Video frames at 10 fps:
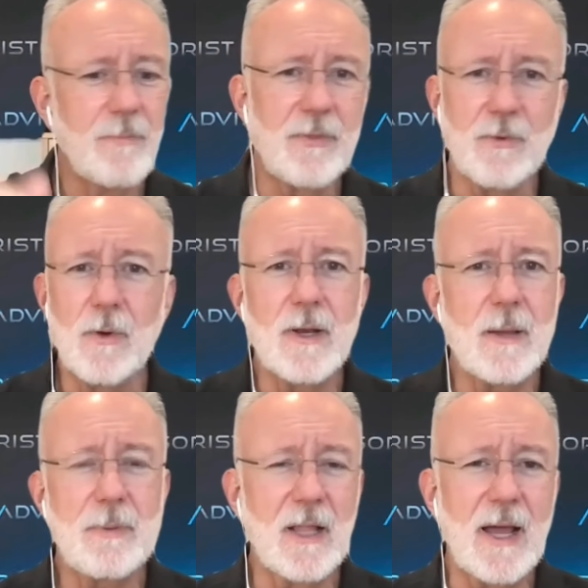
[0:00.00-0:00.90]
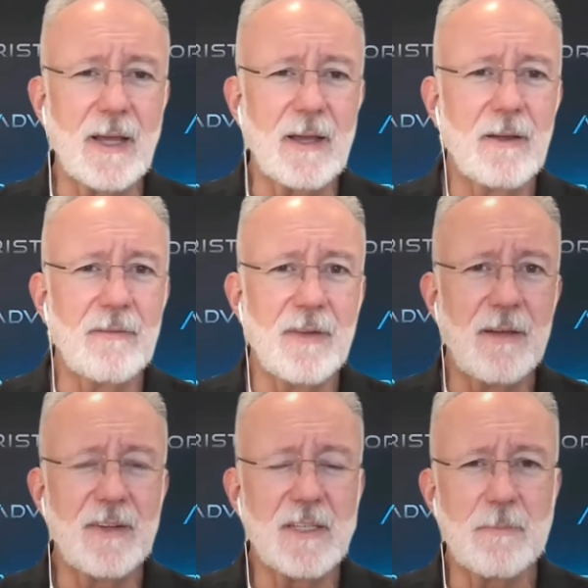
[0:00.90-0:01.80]
throwing up a like.
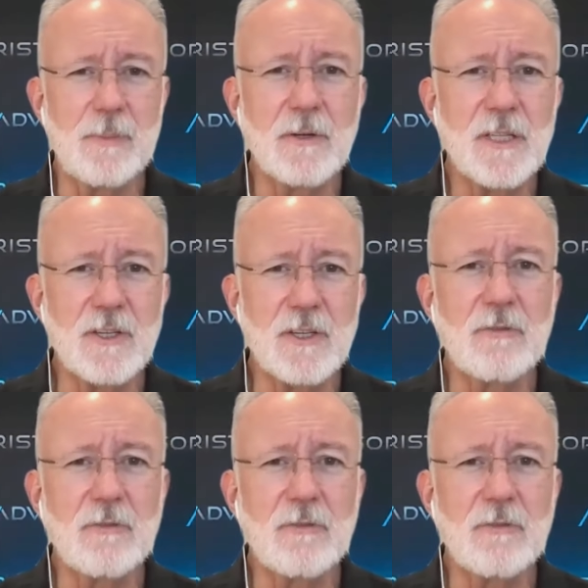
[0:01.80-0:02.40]
If it's a post that